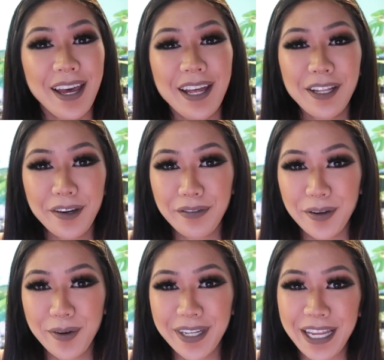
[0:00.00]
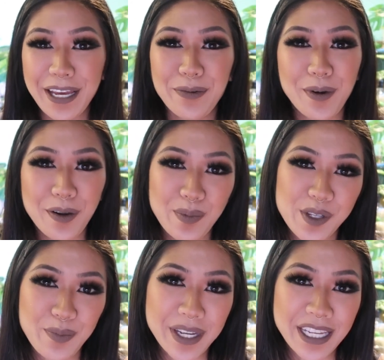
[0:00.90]
Hello everyone and welcome
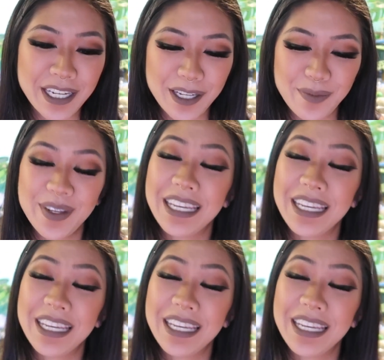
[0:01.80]
to my kingdom.